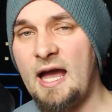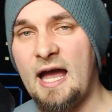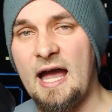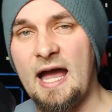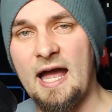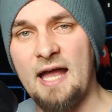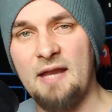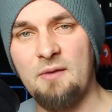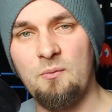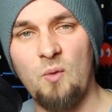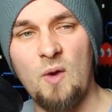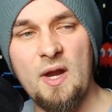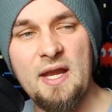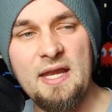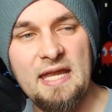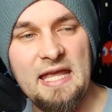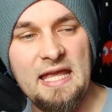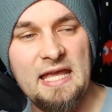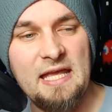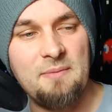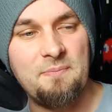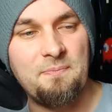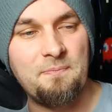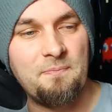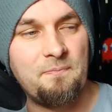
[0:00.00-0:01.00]
And when
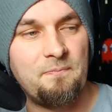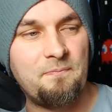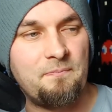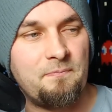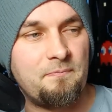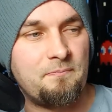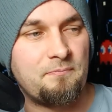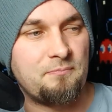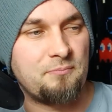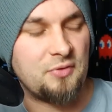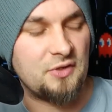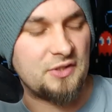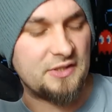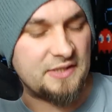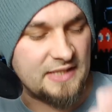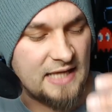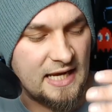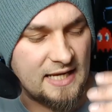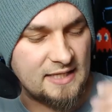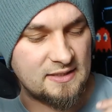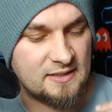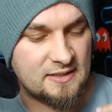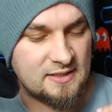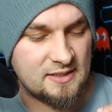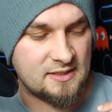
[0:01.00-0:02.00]
he
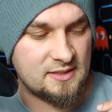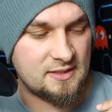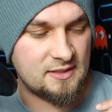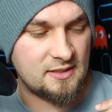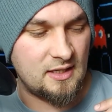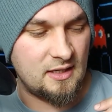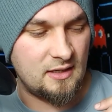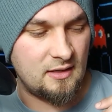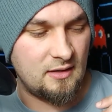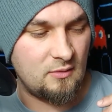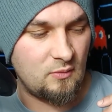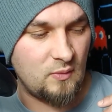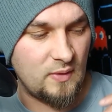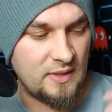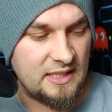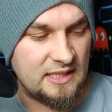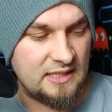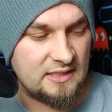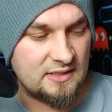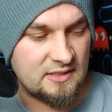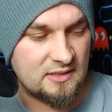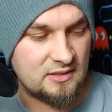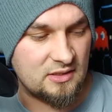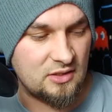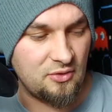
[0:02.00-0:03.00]
presents, when
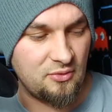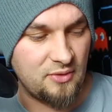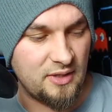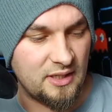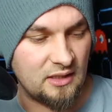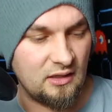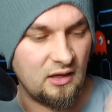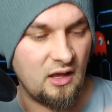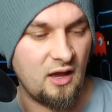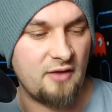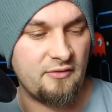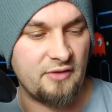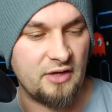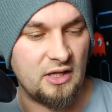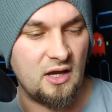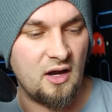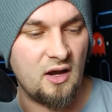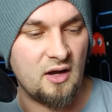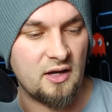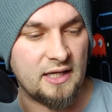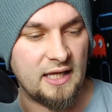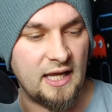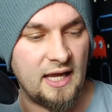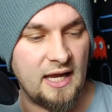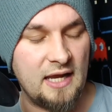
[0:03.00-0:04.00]
he's doing live at the
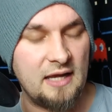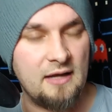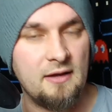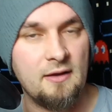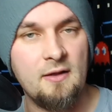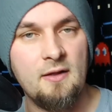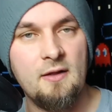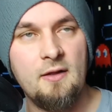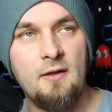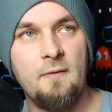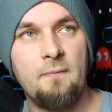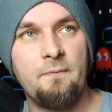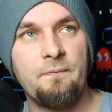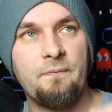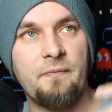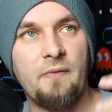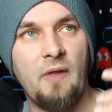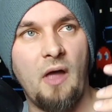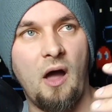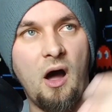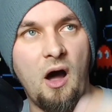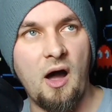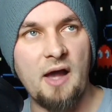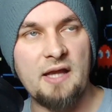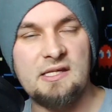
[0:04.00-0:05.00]
arcade,
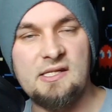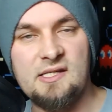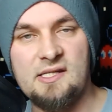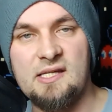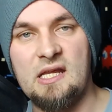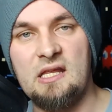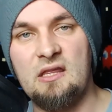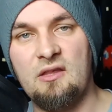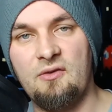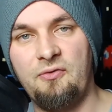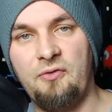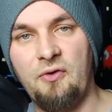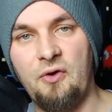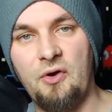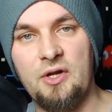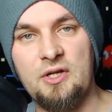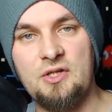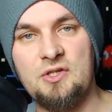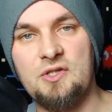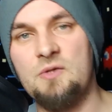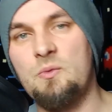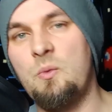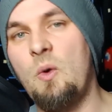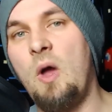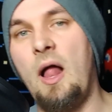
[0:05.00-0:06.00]
I see the
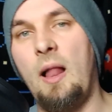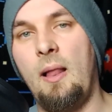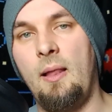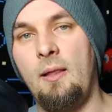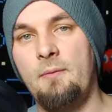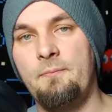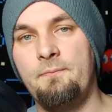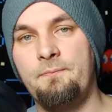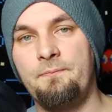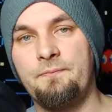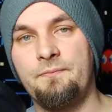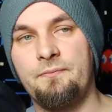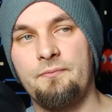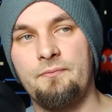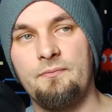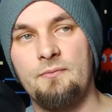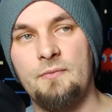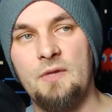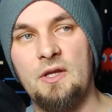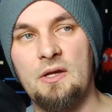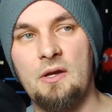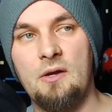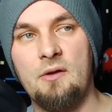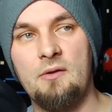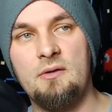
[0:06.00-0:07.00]
footage as well.
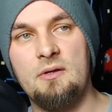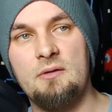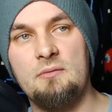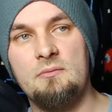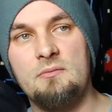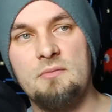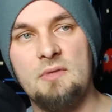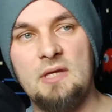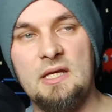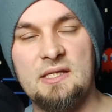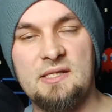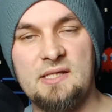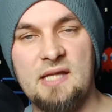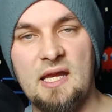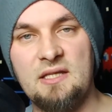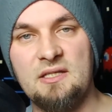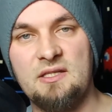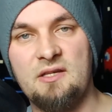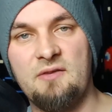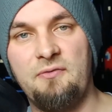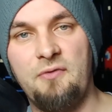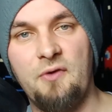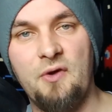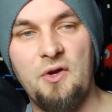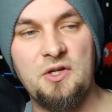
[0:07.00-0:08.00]
You know, he sends
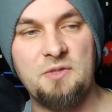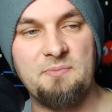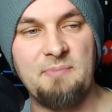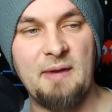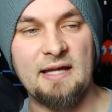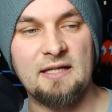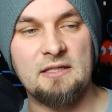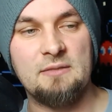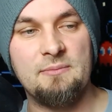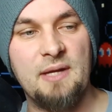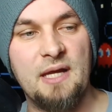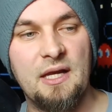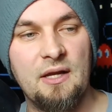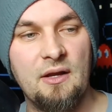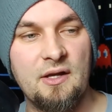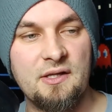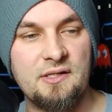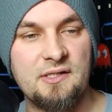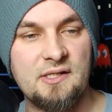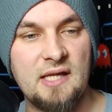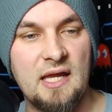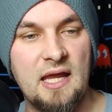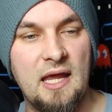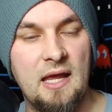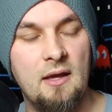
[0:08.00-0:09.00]
the footage back to me and I
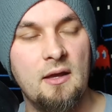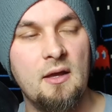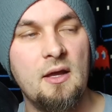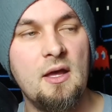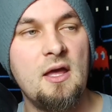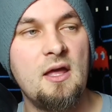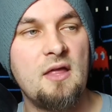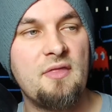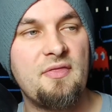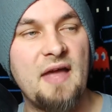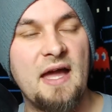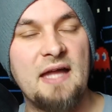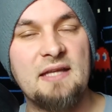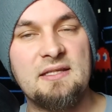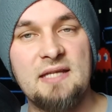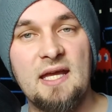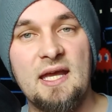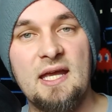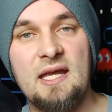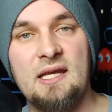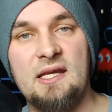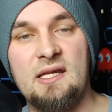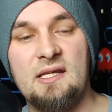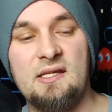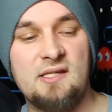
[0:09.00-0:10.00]
see it. That
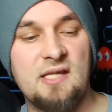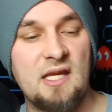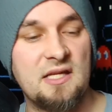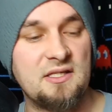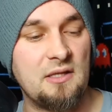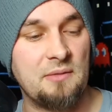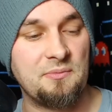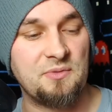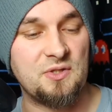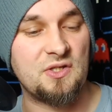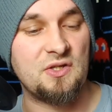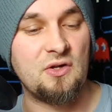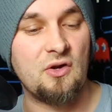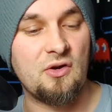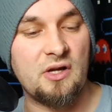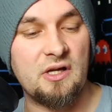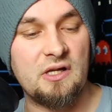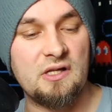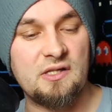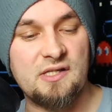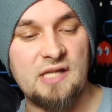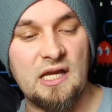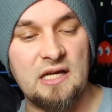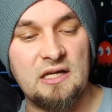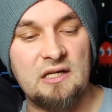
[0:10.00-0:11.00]
day he says, I'm just not going
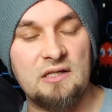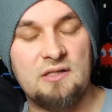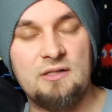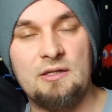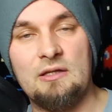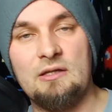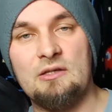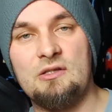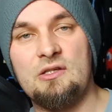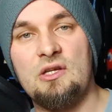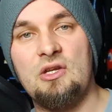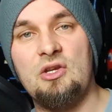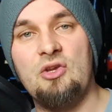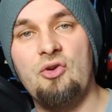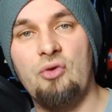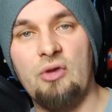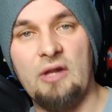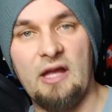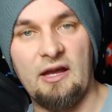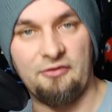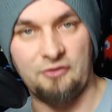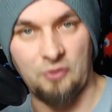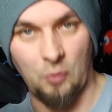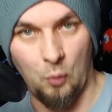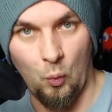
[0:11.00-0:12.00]
to send it to you, so you'll
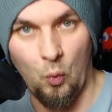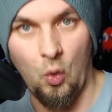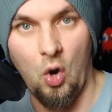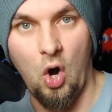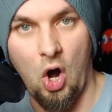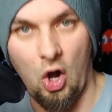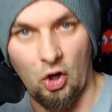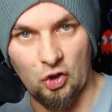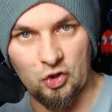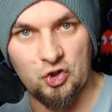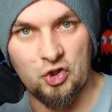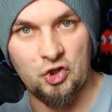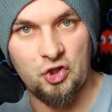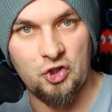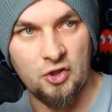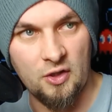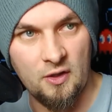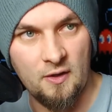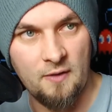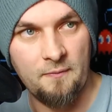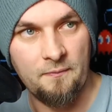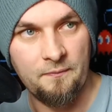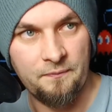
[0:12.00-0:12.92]
have to watch